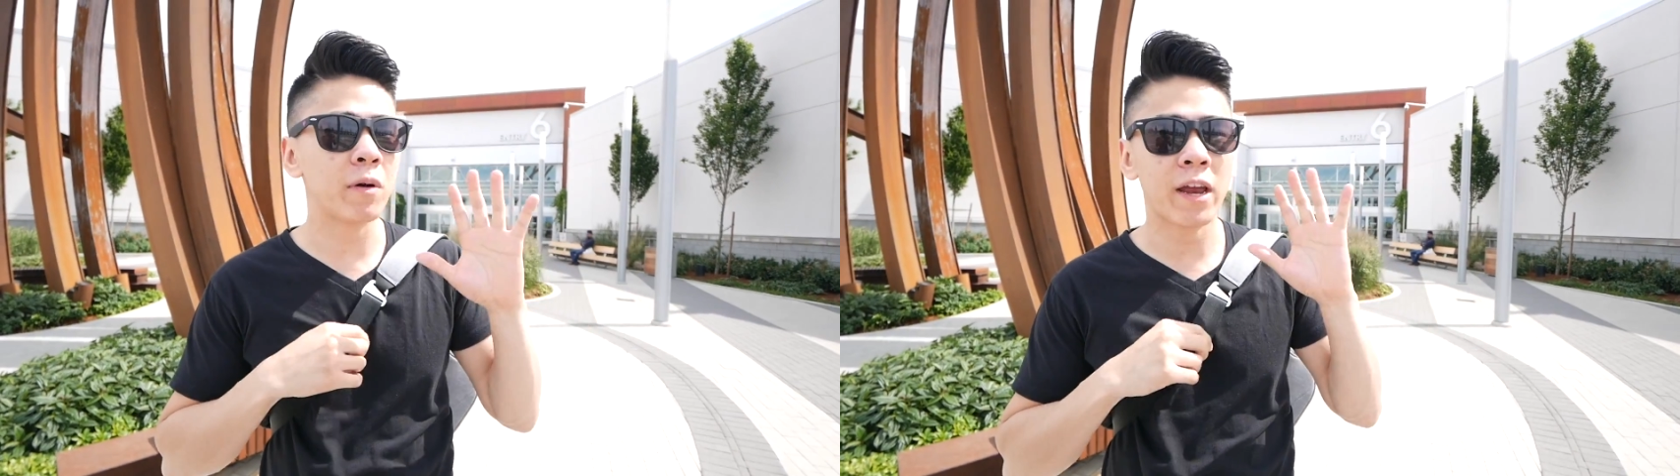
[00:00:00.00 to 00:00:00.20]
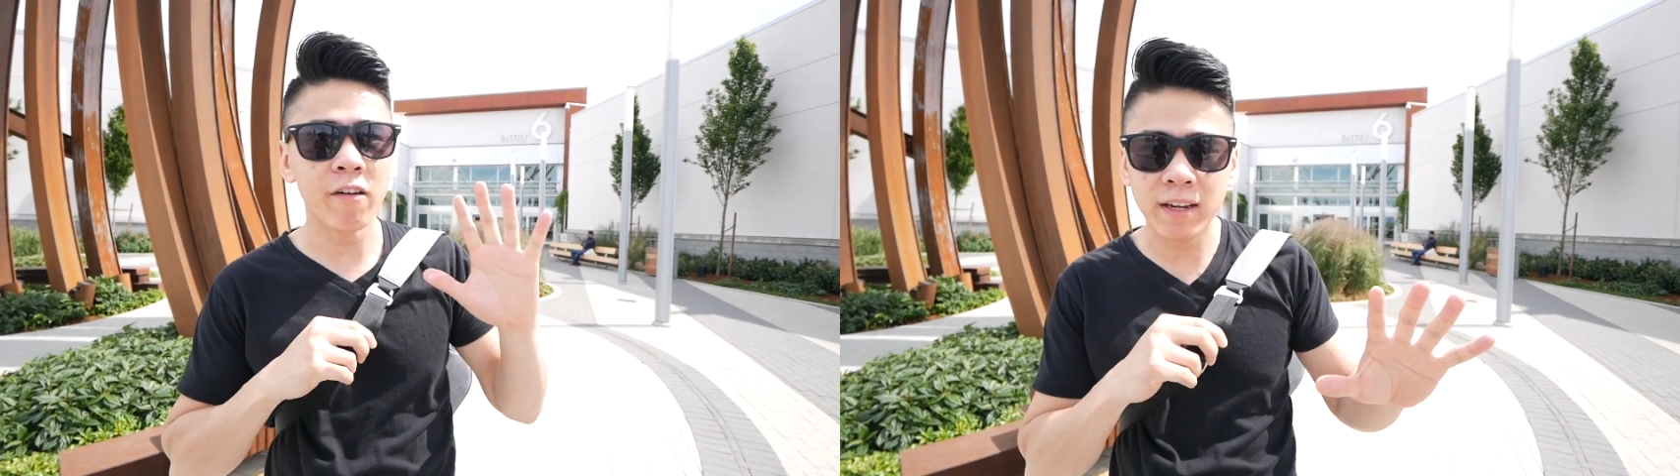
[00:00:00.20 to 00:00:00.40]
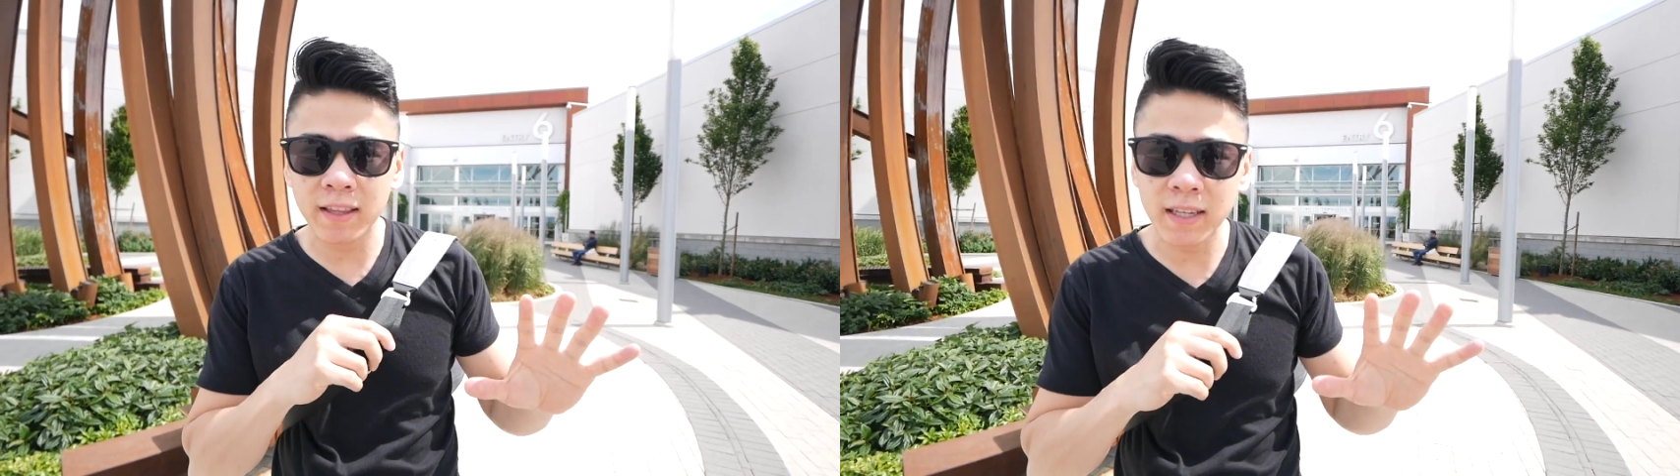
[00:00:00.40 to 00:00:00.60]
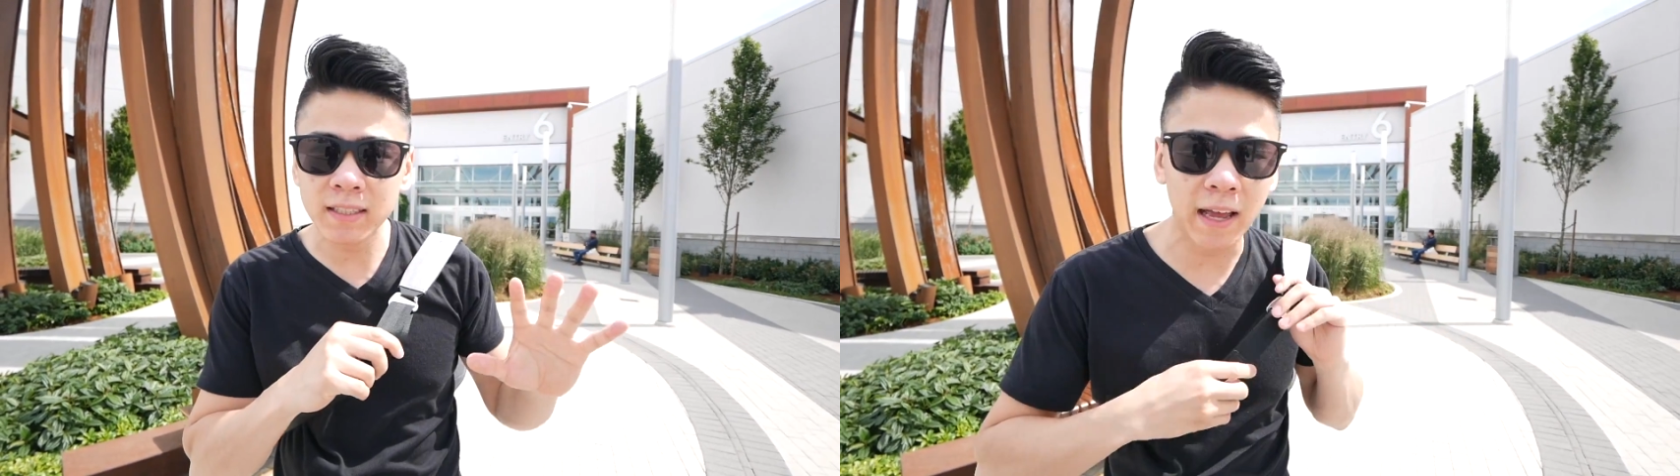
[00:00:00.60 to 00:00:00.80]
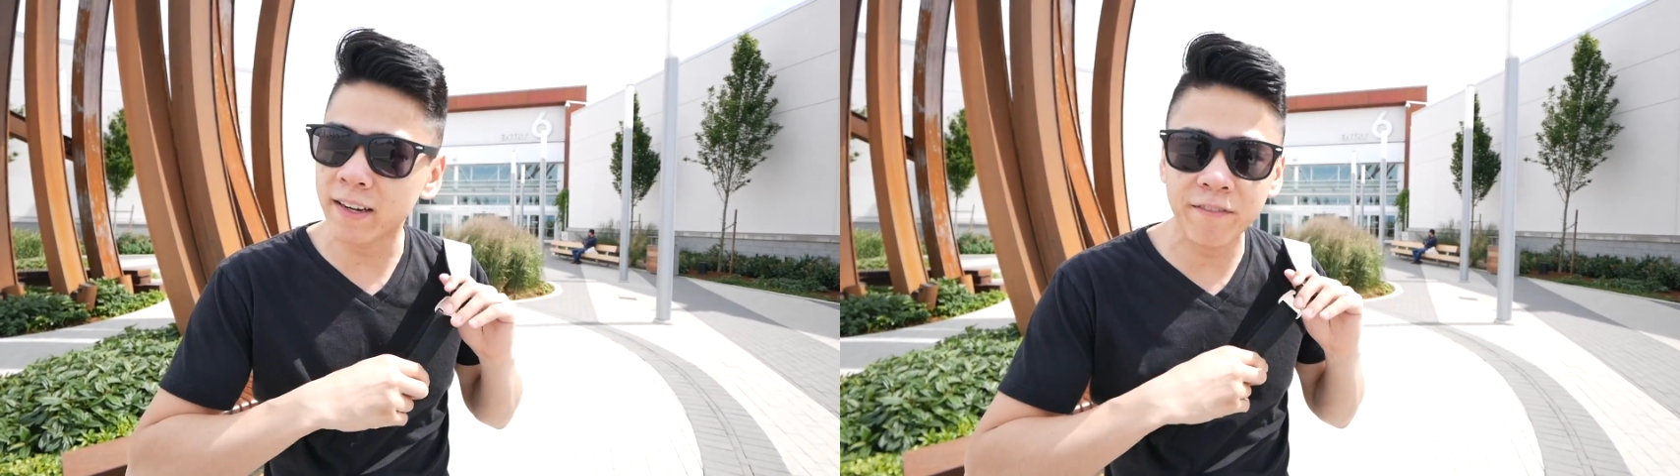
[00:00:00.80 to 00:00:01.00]
carrying
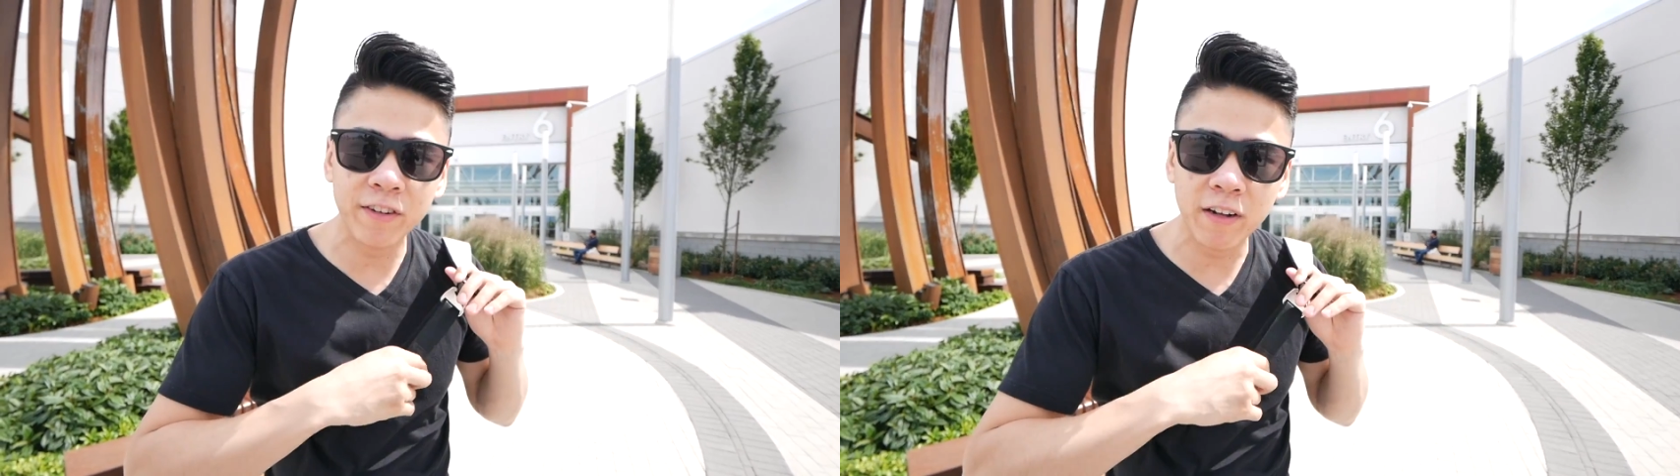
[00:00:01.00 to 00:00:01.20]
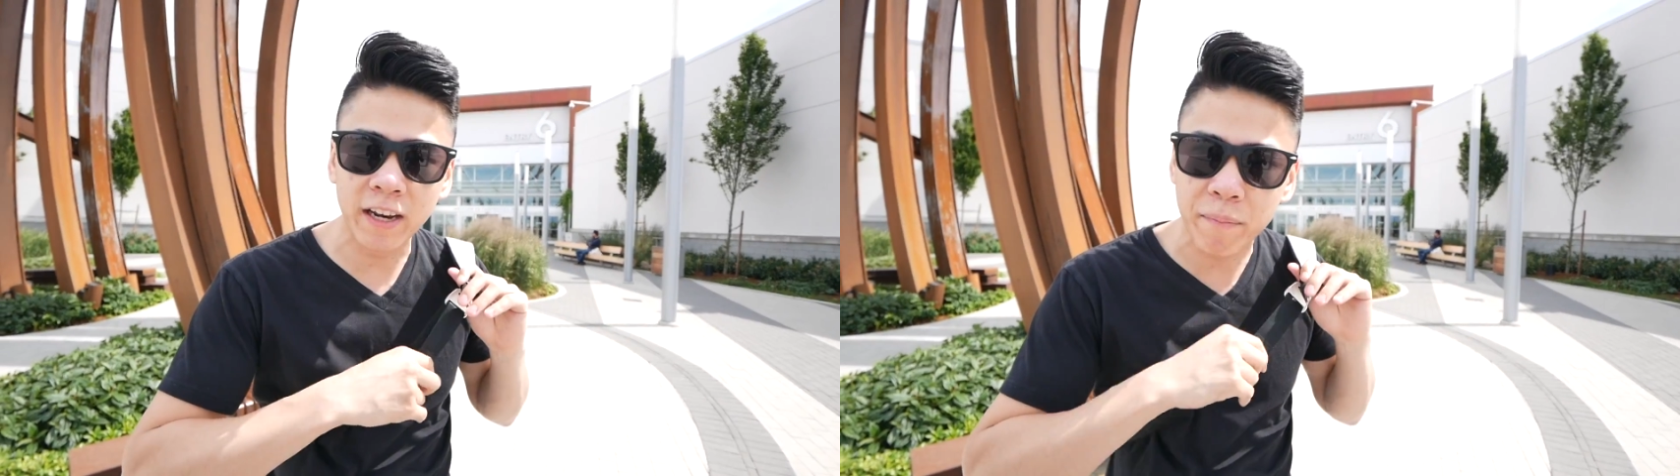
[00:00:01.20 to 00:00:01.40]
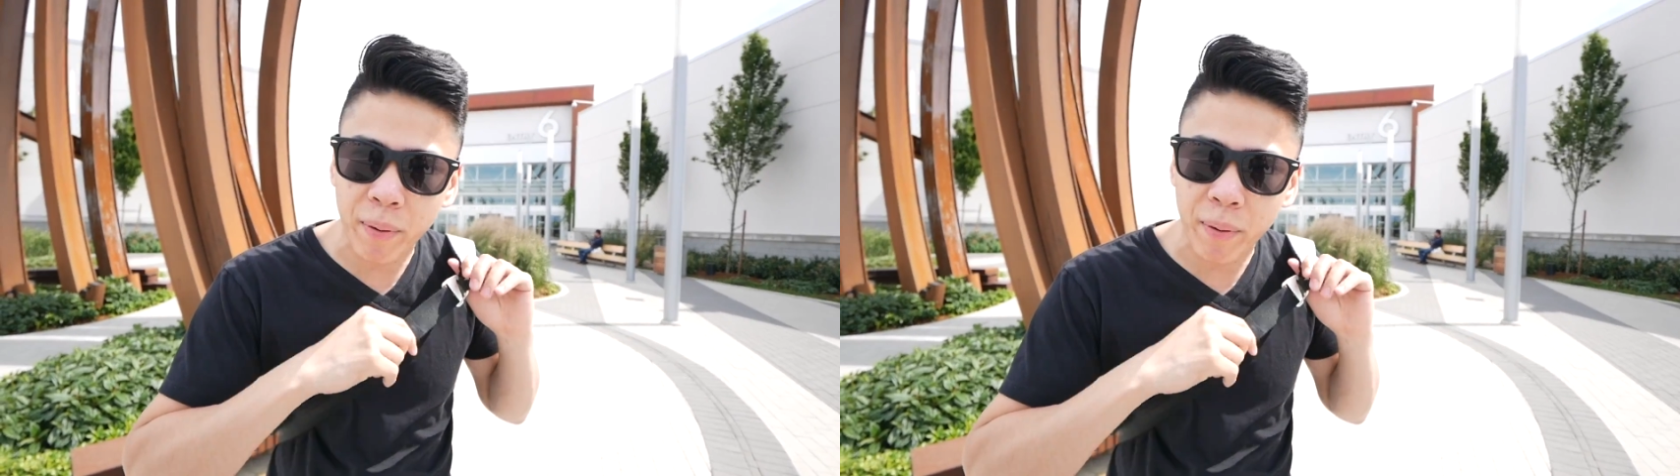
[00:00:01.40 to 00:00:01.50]
this, I didn't feel any